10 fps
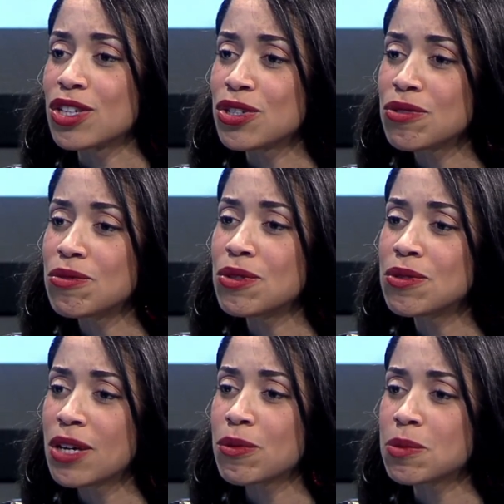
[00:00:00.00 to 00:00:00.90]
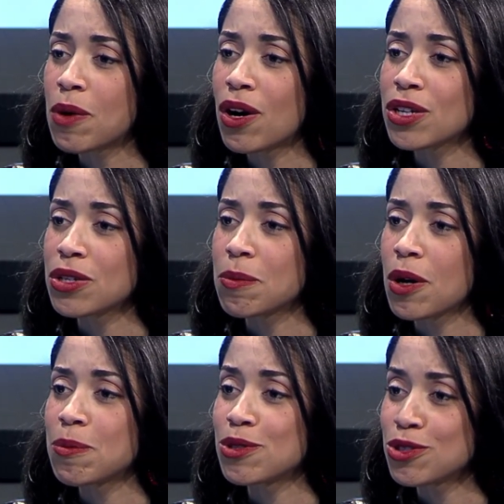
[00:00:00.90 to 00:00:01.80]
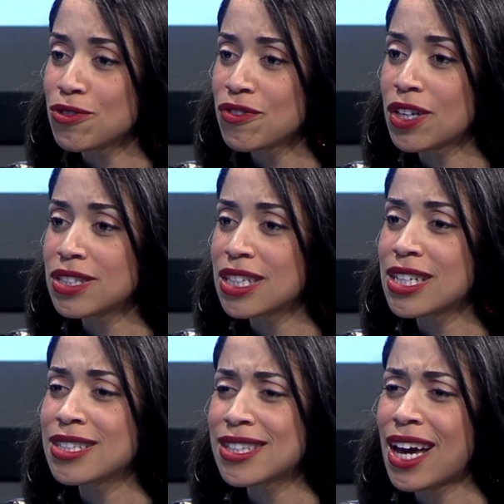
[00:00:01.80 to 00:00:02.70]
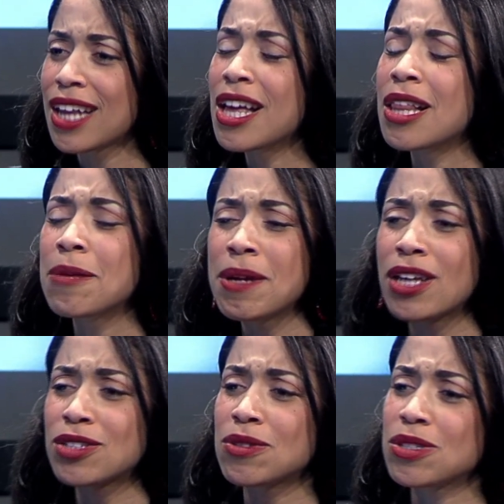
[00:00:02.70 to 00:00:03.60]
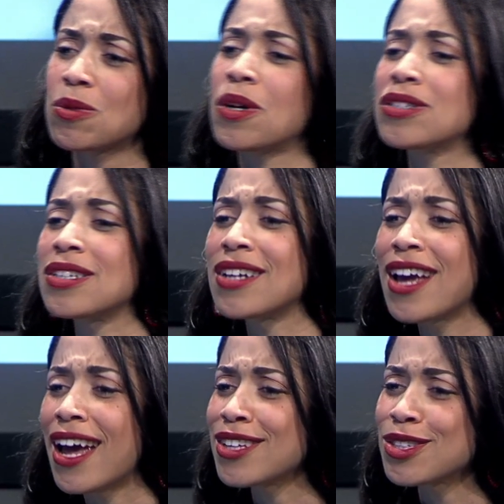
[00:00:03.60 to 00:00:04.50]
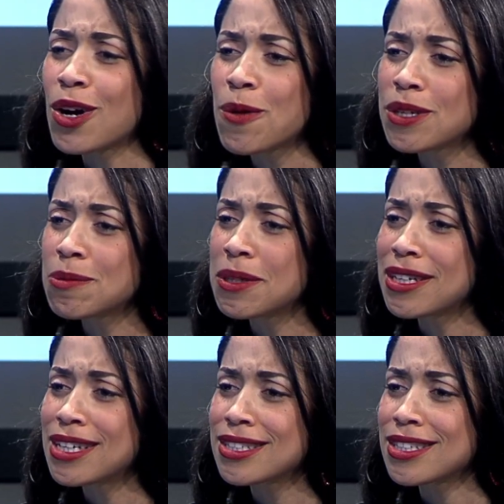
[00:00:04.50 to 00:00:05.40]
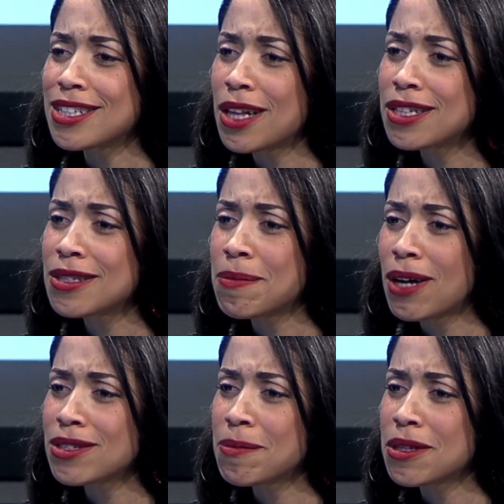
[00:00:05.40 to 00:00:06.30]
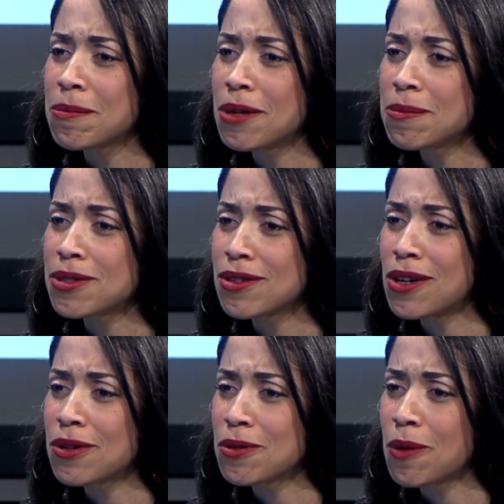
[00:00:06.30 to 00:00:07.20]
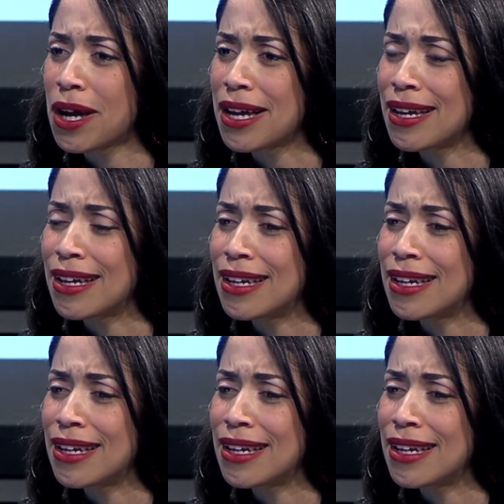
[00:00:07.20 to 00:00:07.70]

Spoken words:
And you knew that was part of your purpose. You felt it inside. Let me ask you this question. Has it always been easy? Tell us about some of the bumps along the way.